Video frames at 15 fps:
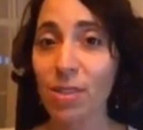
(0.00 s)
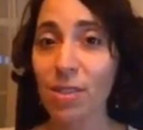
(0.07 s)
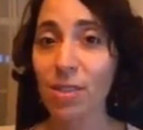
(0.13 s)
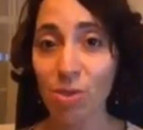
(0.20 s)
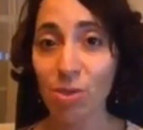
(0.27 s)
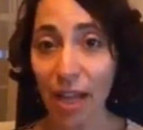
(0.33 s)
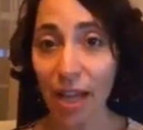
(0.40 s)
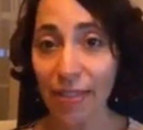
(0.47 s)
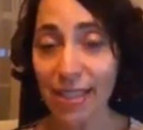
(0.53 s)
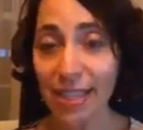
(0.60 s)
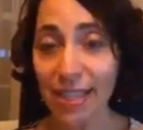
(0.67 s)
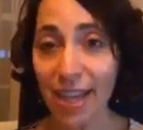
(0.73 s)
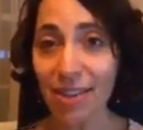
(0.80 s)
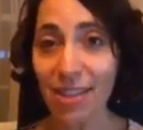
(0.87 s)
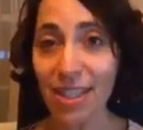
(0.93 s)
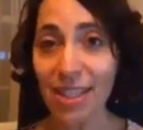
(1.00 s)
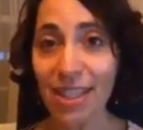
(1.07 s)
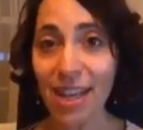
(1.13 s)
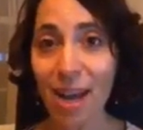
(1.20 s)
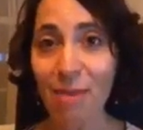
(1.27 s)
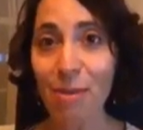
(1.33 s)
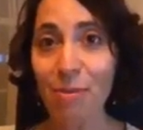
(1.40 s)
So jot that down in
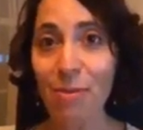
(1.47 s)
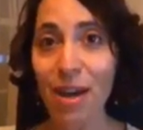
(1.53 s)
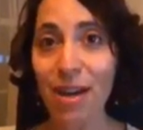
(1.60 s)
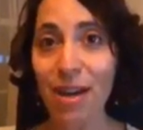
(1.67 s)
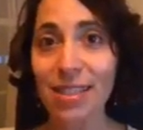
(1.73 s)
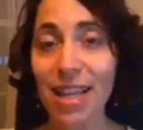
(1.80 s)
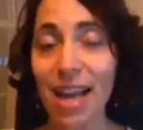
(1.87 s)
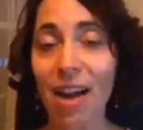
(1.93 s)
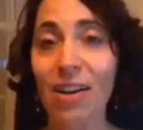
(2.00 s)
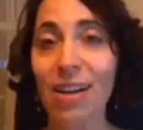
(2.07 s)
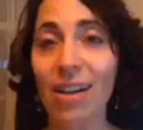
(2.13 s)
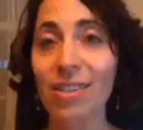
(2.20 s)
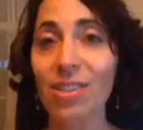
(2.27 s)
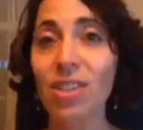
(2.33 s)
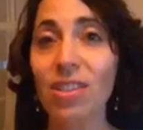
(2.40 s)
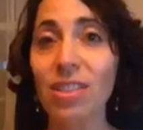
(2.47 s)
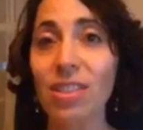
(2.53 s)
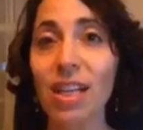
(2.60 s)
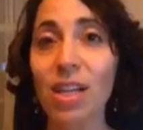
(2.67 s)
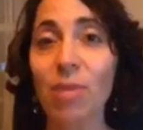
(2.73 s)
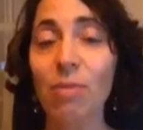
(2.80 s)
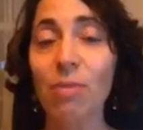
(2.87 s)
the comment box now, and I'll start to
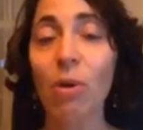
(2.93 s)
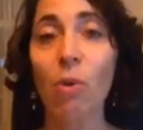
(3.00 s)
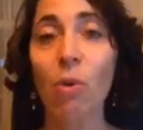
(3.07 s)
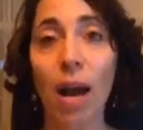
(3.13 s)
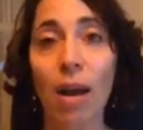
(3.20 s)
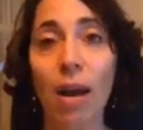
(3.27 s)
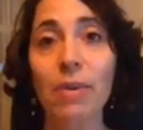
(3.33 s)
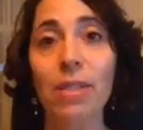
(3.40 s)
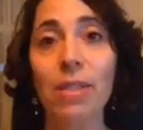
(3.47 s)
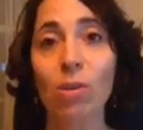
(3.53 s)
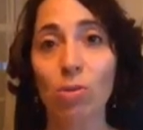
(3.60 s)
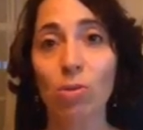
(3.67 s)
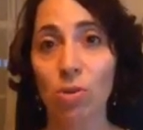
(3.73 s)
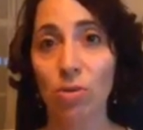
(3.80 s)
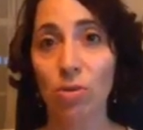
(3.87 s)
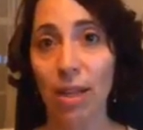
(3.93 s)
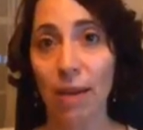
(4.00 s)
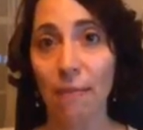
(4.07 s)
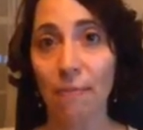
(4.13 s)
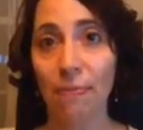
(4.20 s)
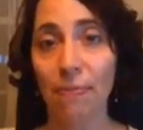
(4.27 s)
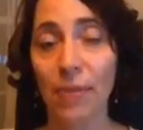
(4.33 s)
tell you about why we don't do
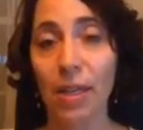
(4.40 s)
them.